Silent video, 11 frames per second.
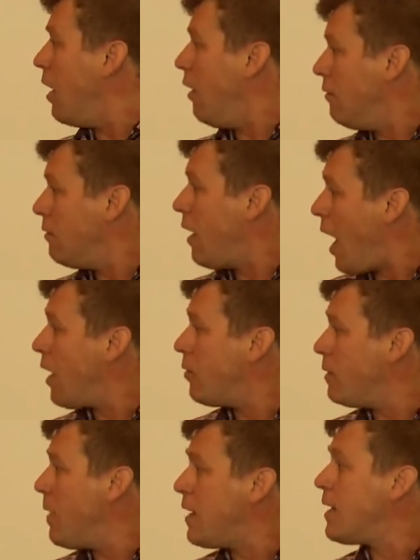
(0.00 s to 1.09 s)
know, how do we
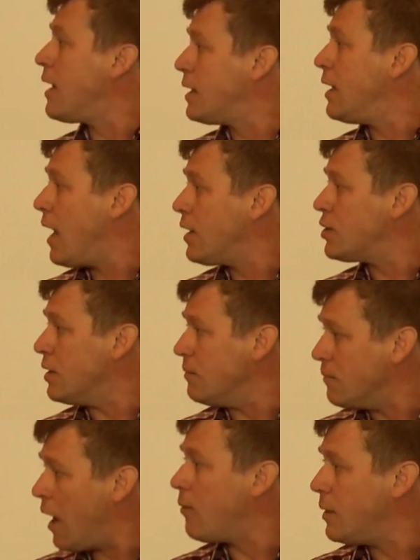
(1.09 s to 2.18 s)
make that connection?
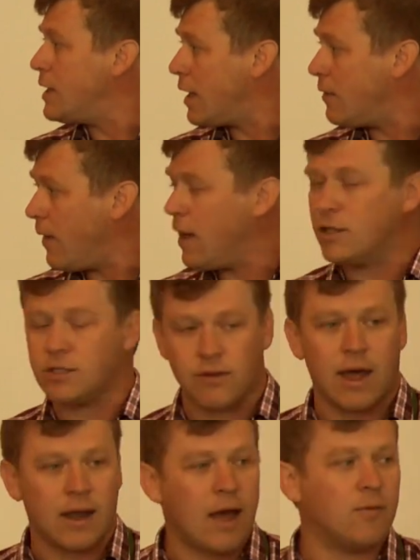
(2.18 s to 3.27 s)
How do we take advantage of
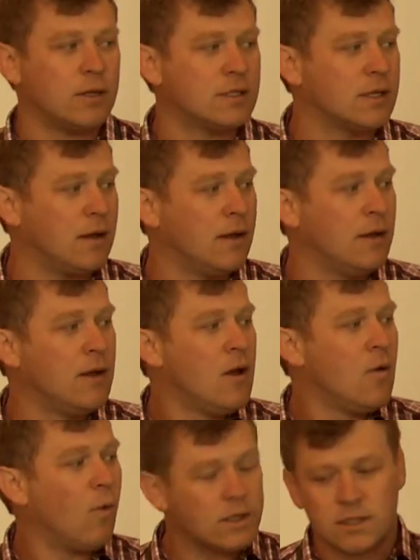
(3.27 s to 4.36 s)
that? How, what's, the,
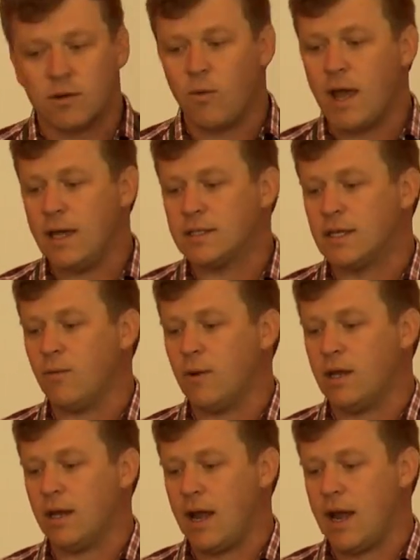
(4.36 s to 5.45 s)
what's the ways that we
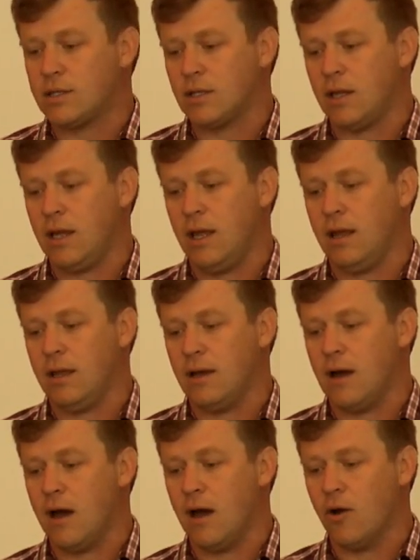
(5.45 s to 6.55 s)
can actually
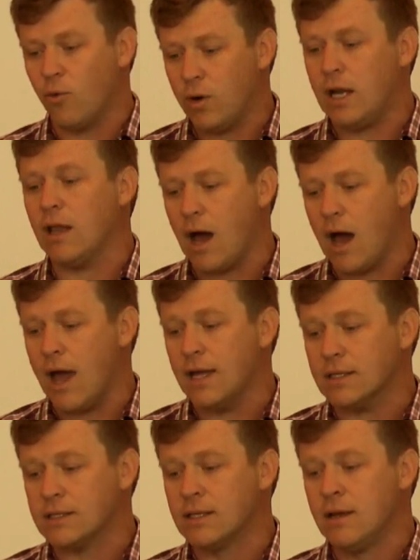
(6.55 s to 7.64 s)
uh,
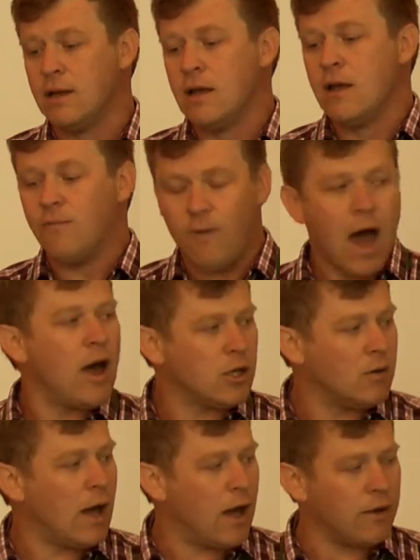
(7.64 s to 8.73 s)
realize
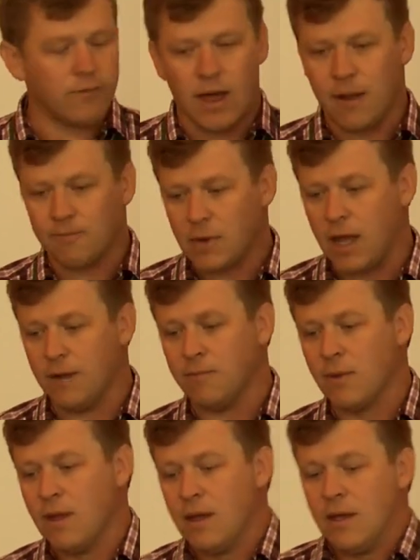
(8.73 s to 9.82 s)
value out of that? And
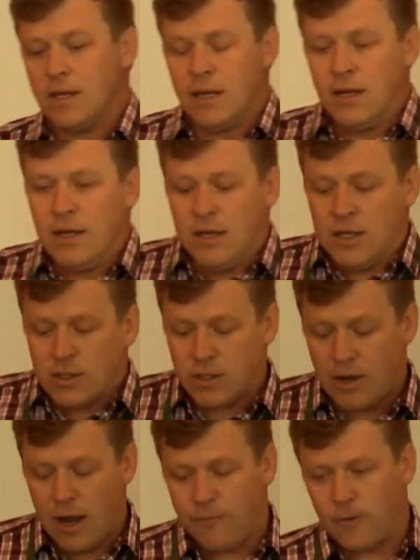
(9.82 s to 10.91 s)
so
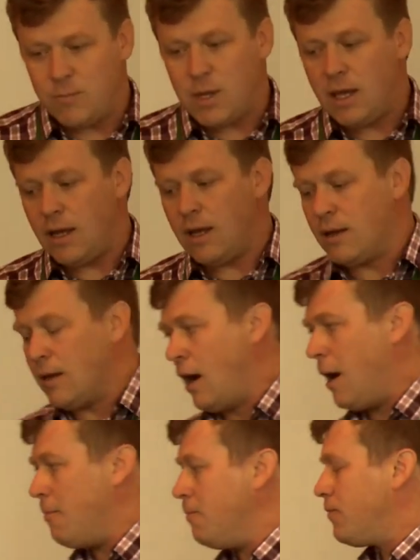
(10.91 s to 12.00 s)
now for me,
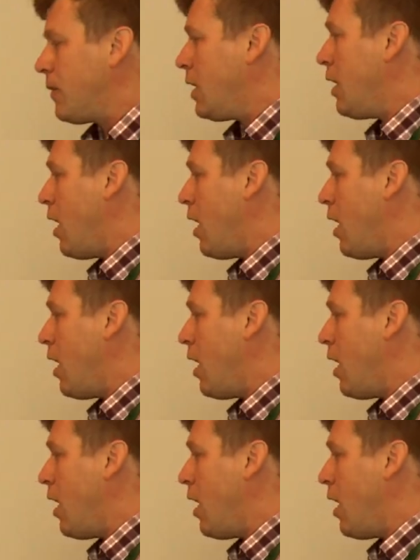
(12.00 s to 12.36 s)
um, you